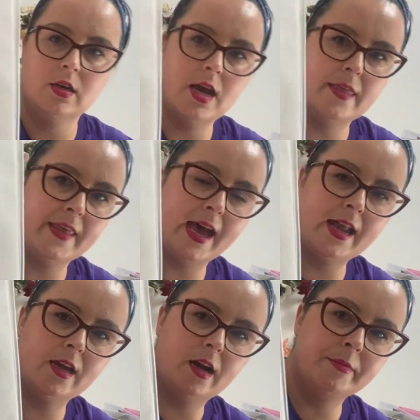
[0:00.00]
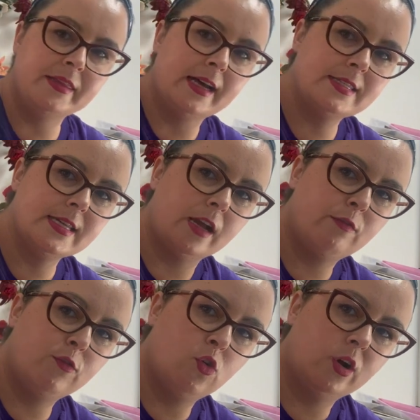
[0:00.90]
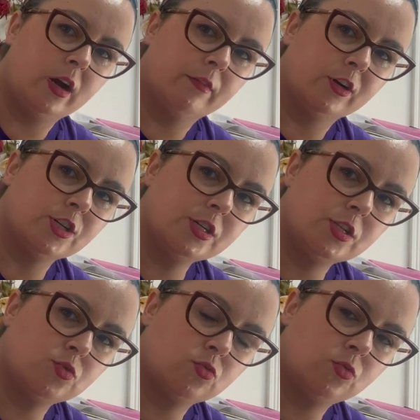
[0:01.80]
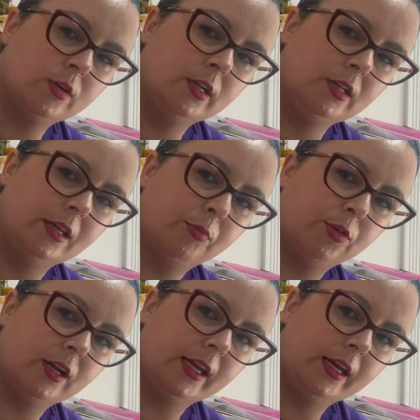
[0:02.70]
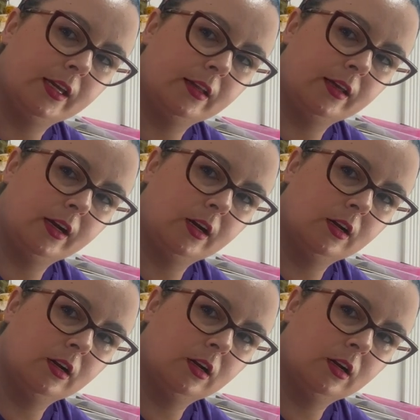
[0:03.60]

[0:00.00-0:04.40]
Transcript: And that, I mean, that's like full coverage. That's really pretty there.